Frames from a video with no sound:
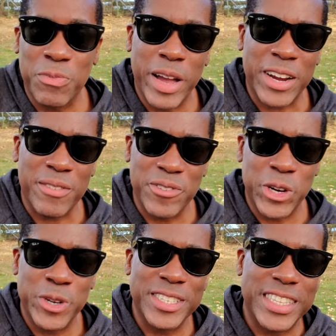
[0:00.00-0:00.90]

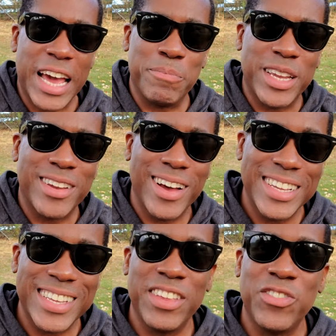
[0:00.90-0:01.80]
microphone is that
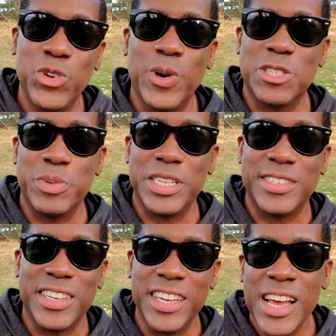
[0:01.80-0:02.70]
because it is
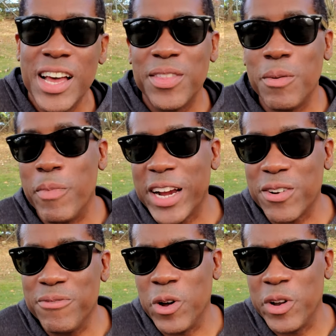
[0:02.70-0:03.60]
USB-C, the
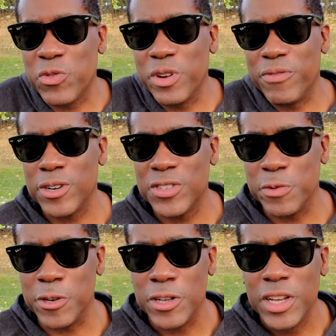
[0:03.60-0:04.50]
microphone is reversible.